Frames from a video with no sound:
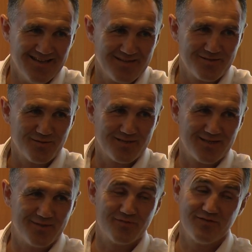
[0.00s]
So he
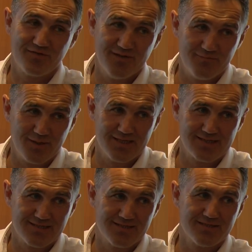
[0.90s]
took 15
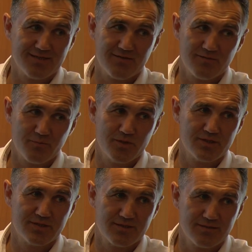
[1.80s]
beatings, which
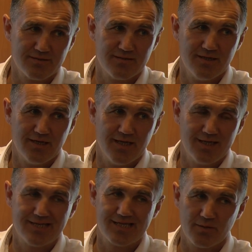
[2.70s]
is,
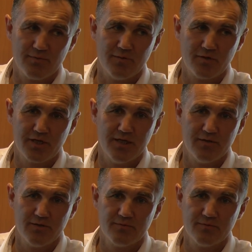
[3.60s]
it says something about the kid,